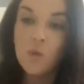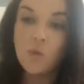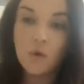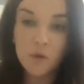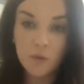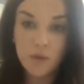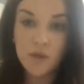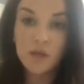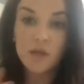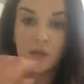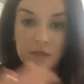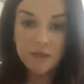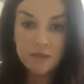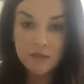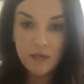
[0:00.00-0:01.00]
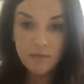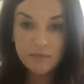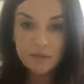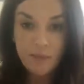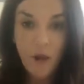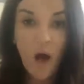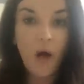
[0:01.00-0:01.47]
we're really in the same
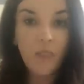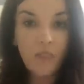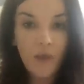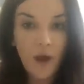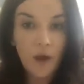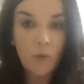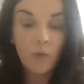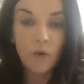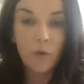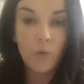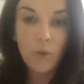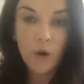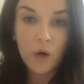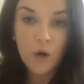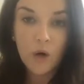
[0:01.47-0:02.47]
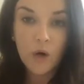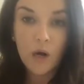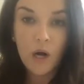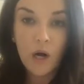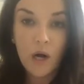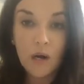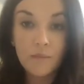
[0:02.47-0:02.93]
spot that we were